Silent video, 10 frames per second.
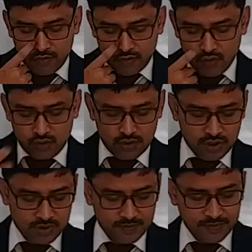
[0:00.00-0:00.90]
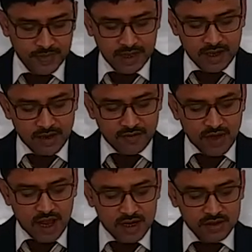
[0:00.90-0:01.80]
fruit.
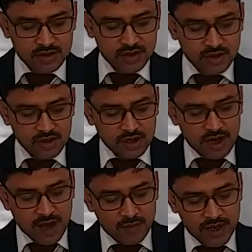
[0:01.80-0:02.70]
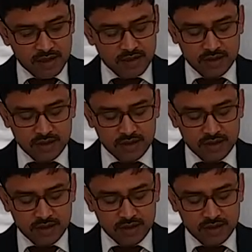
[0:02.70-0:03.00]
Flowers carpeted